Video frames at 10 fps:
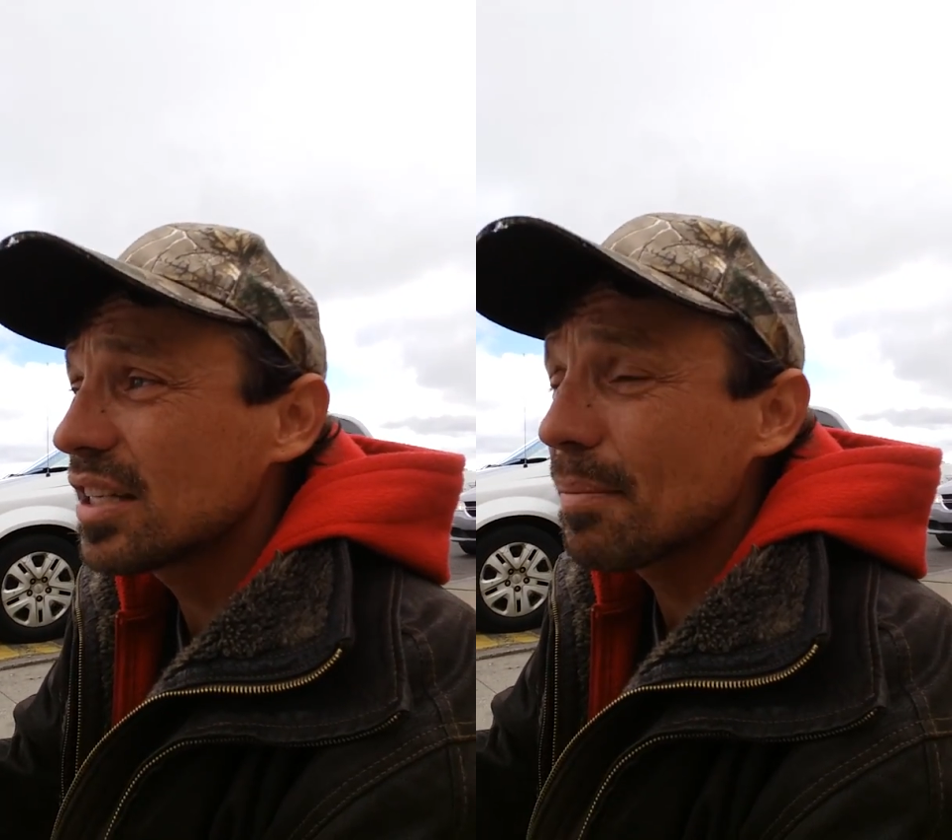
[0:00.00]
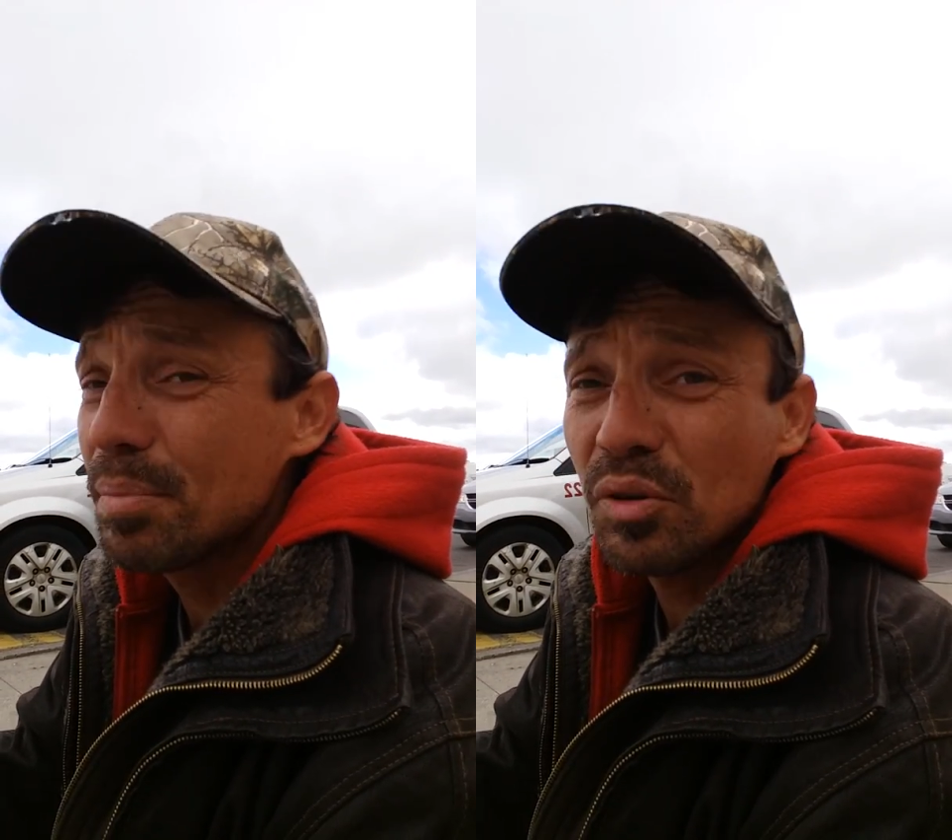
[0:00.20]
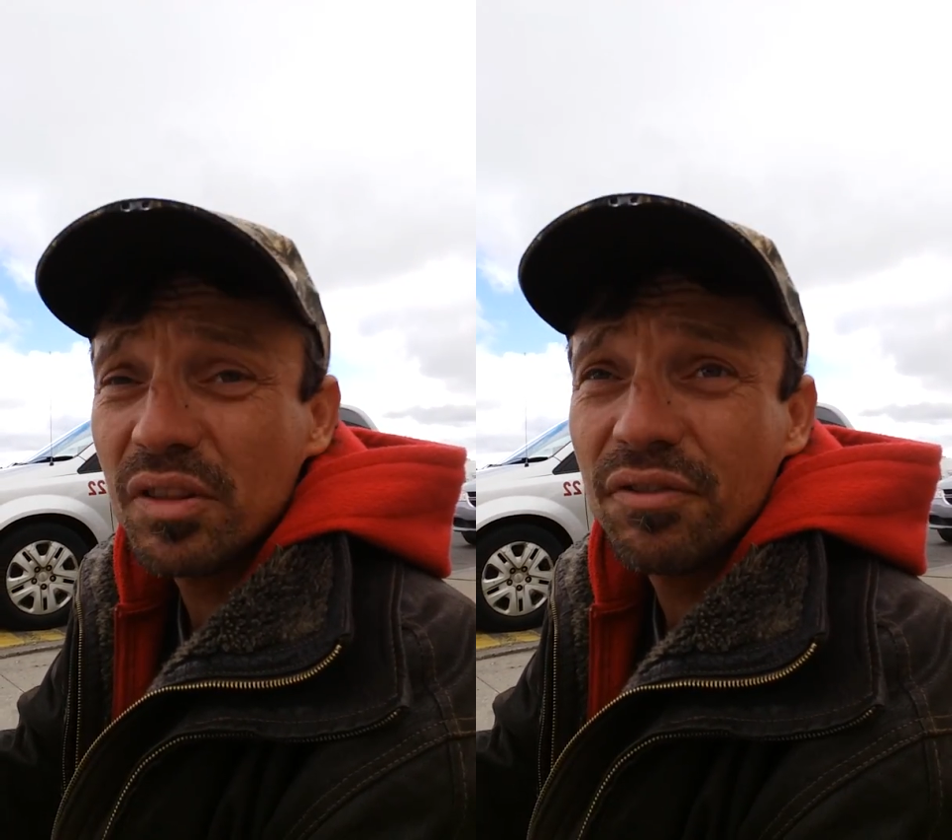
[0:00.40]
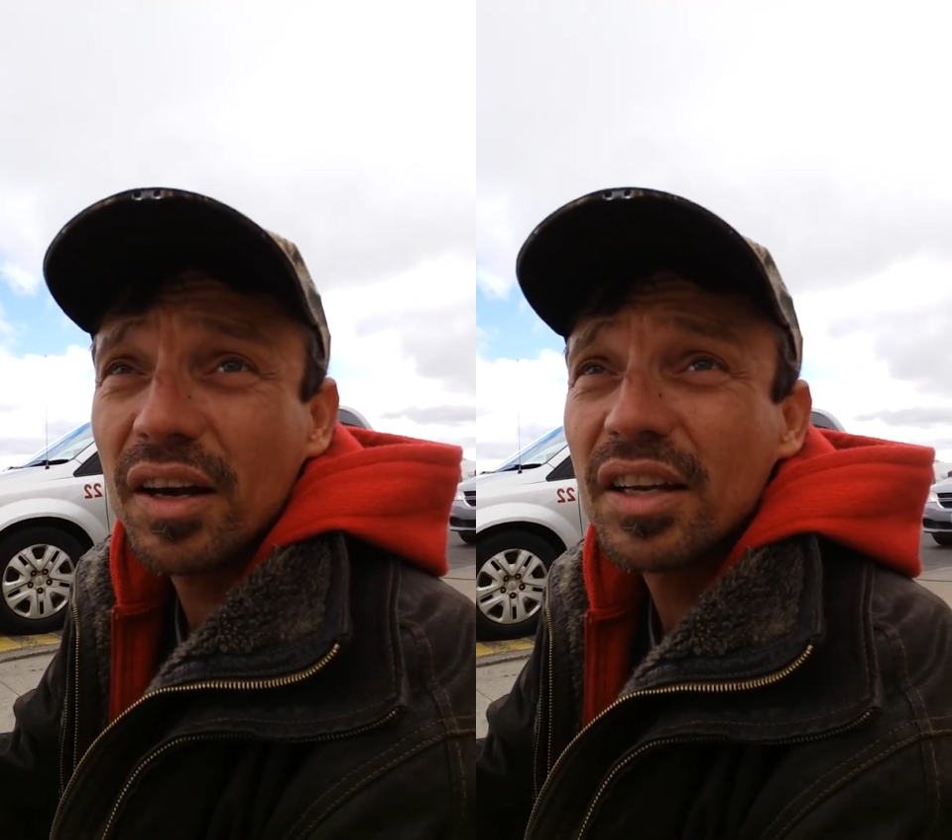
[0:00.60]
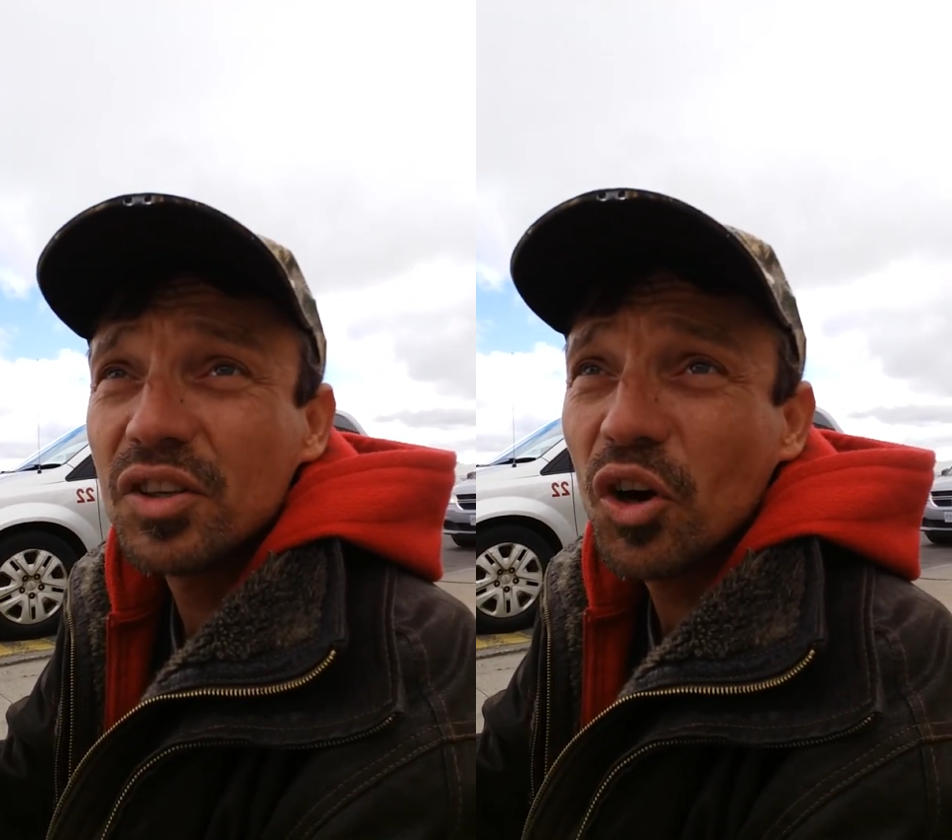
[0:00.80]
I boot the
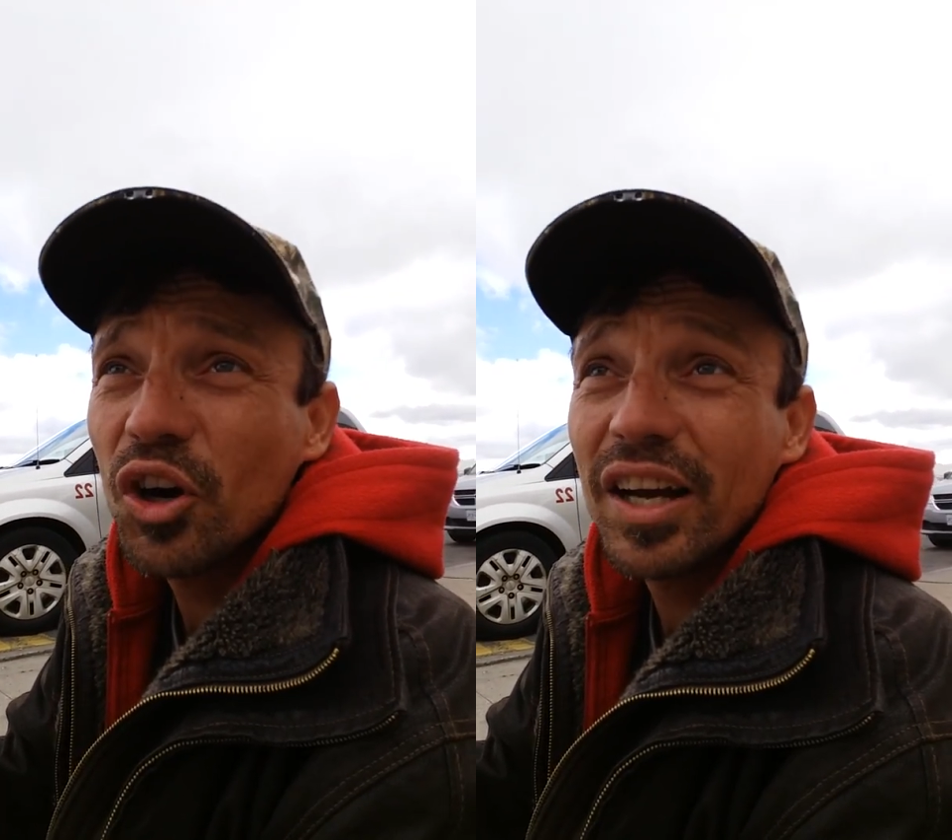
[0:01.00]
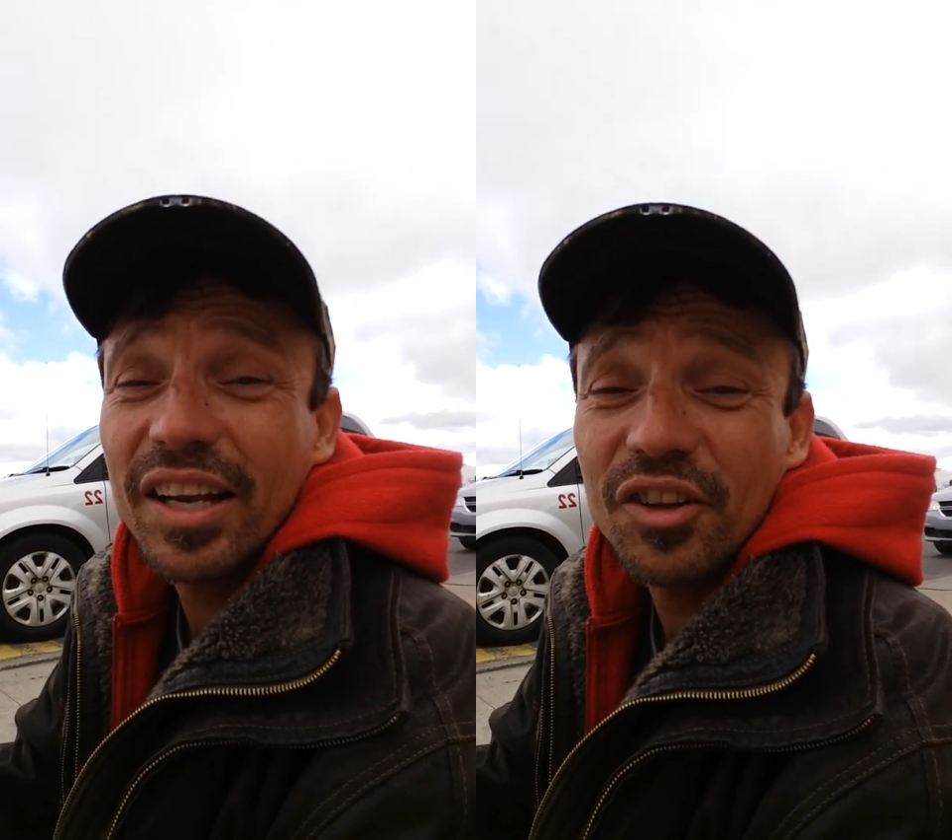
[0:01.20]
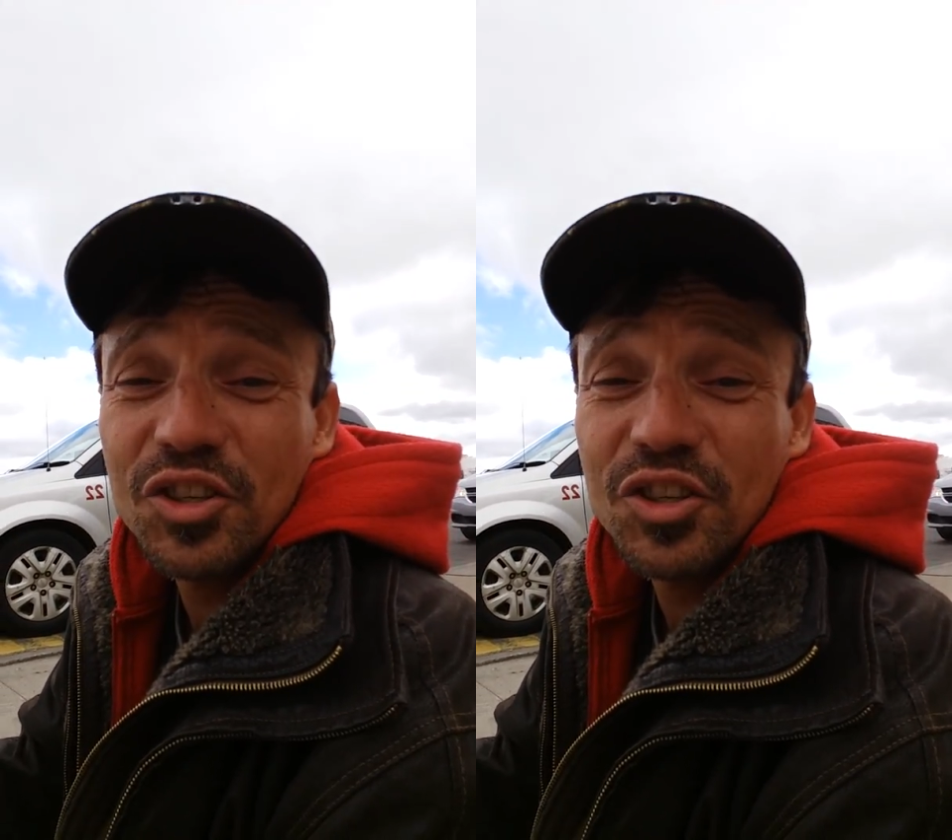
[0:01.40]
fucking door in,